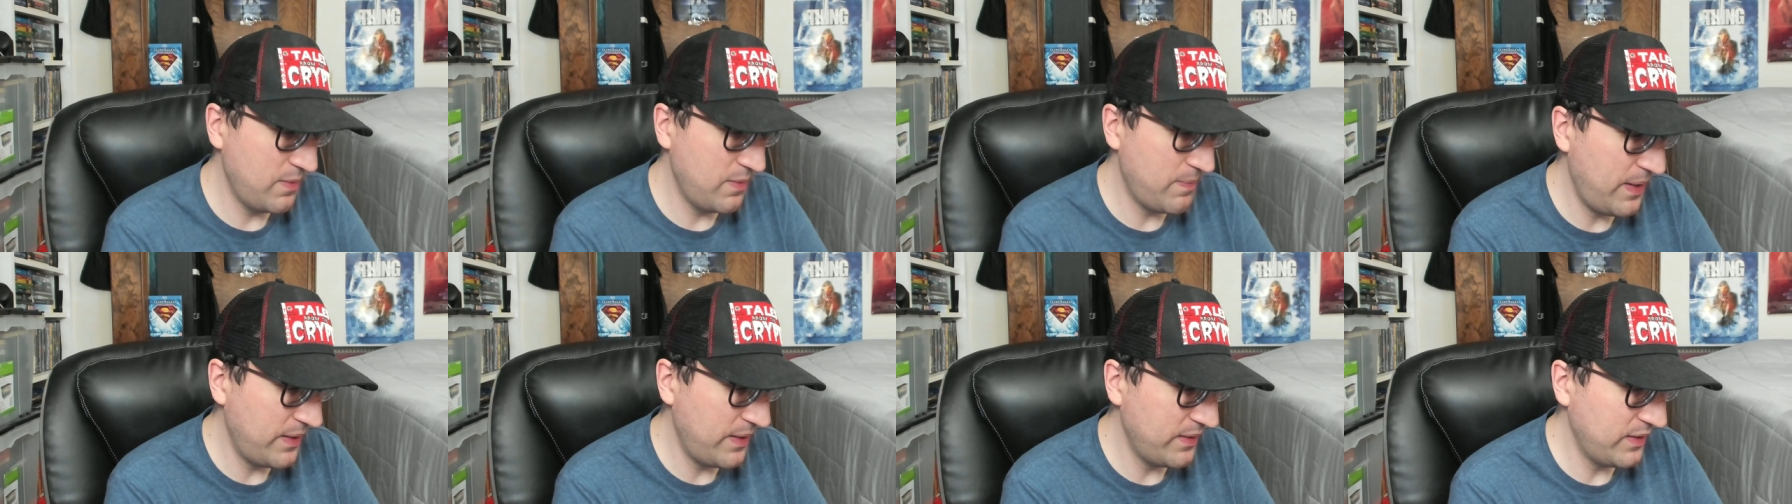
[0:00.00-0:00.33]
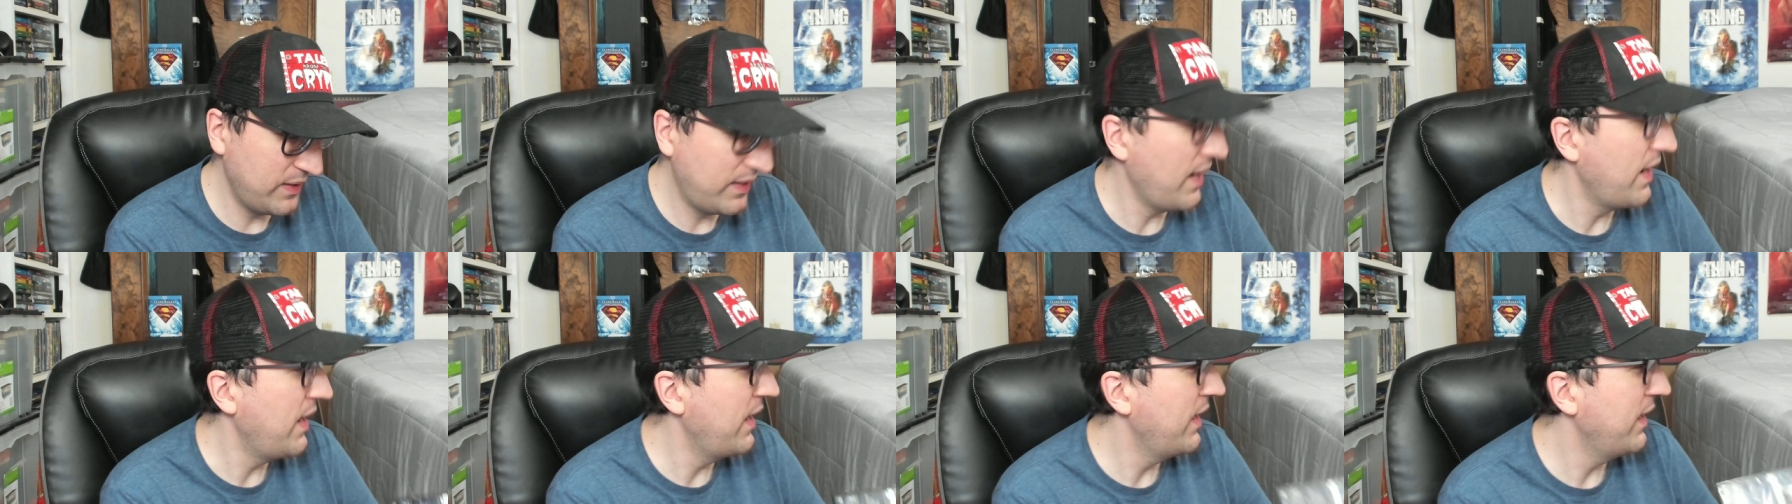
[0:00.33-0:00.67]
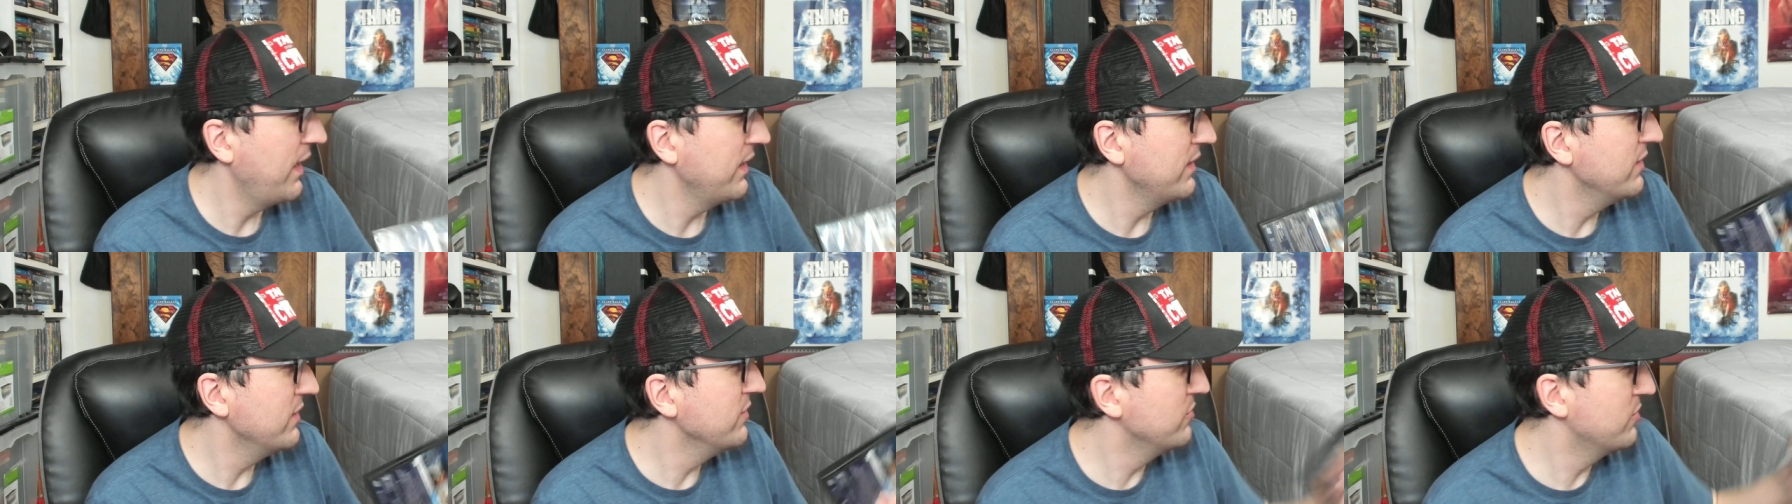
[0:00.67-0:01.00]
by the
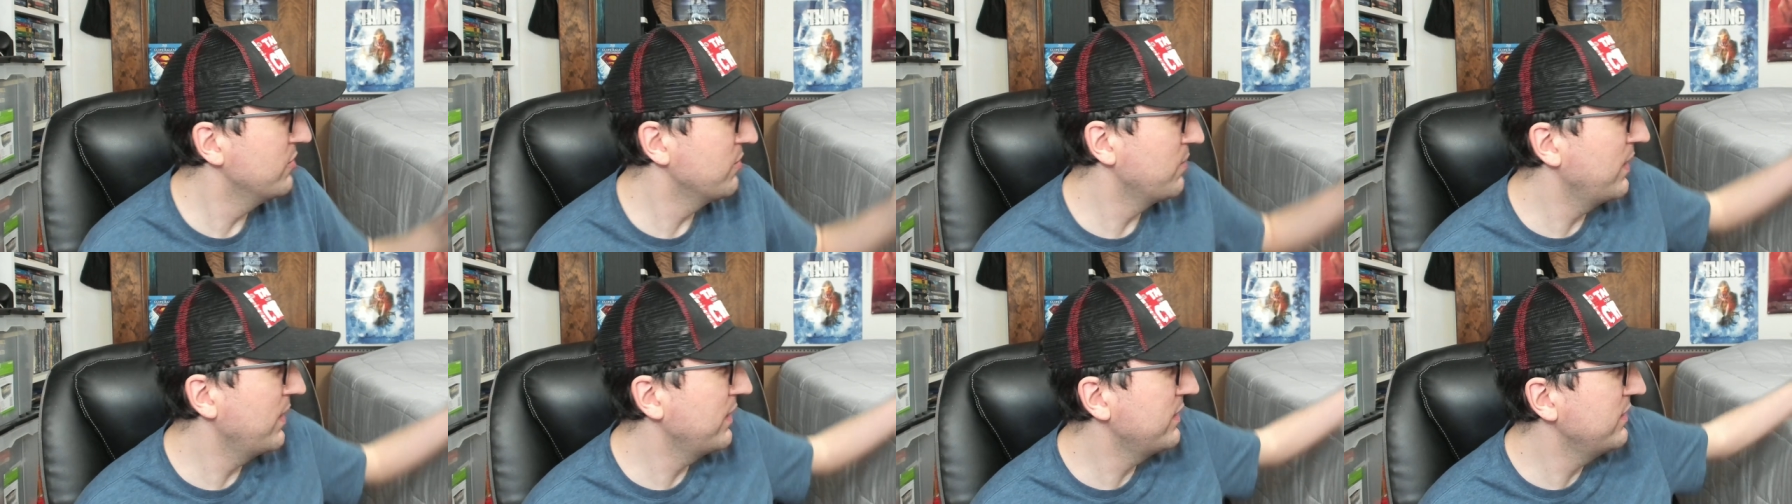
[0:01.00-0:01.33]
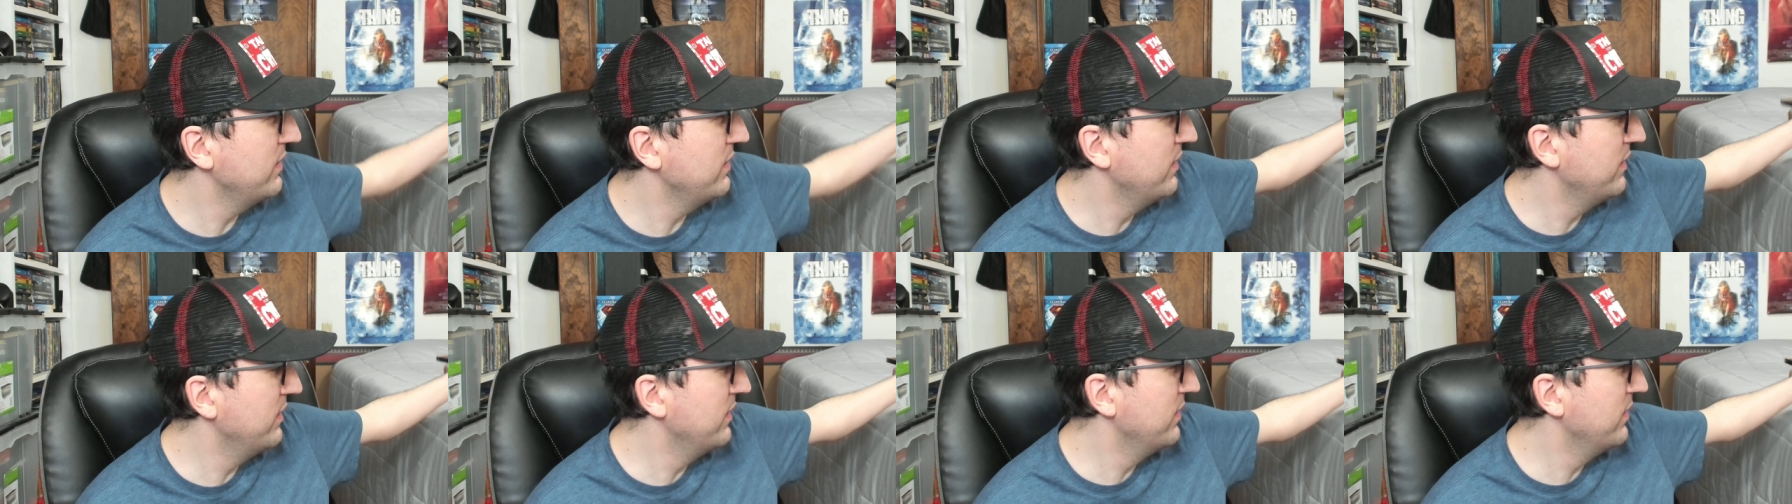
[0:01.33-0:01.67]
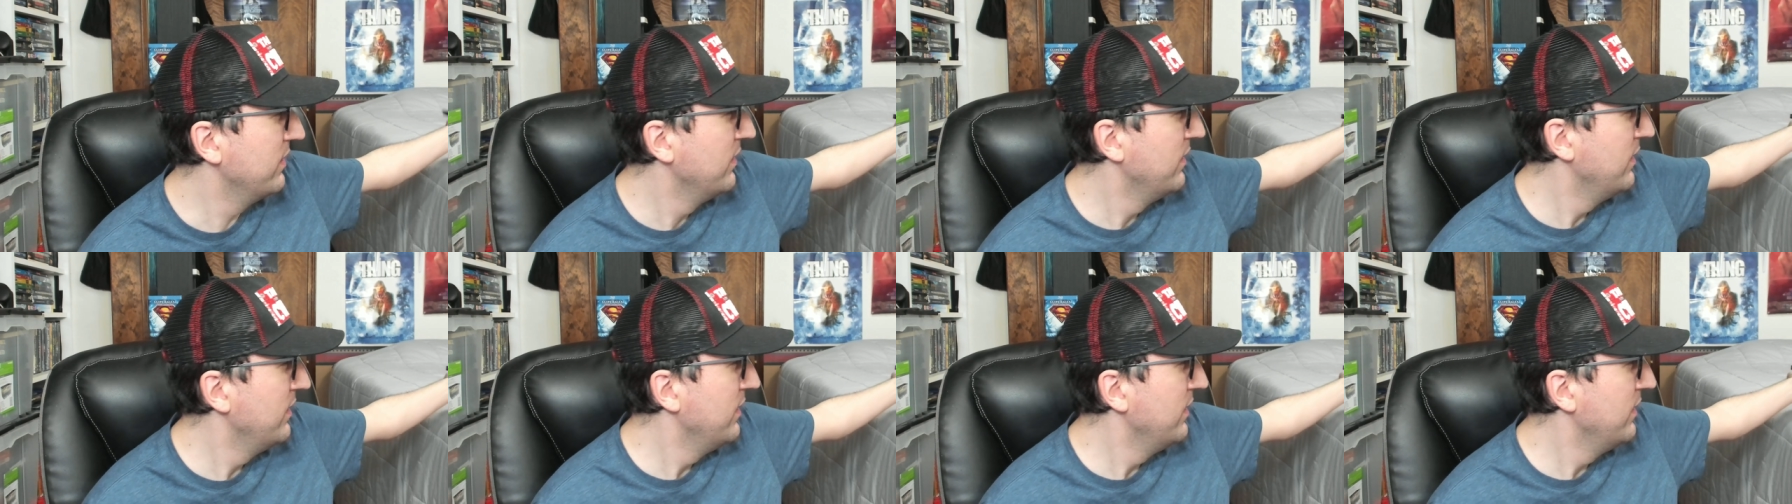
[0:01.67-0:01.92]
guy who directed